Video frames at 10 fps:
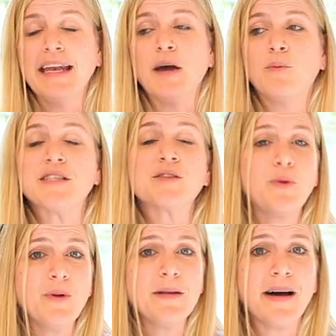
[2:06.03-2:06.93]
Now what's
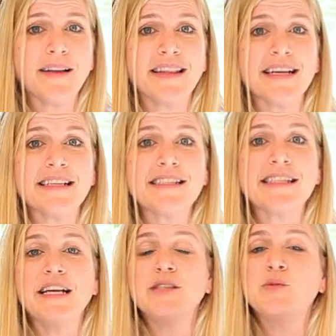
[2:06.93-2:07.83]
cool about this
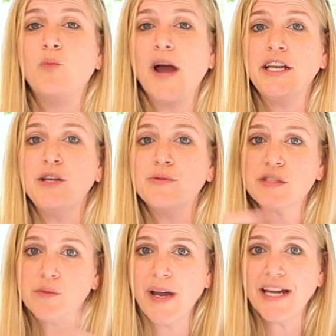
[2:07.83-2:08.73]
is when you
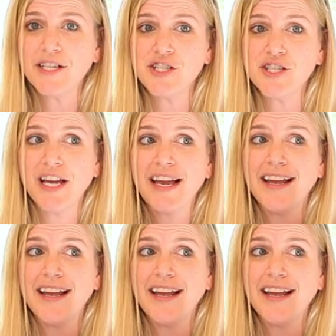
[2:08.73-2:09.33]
switch,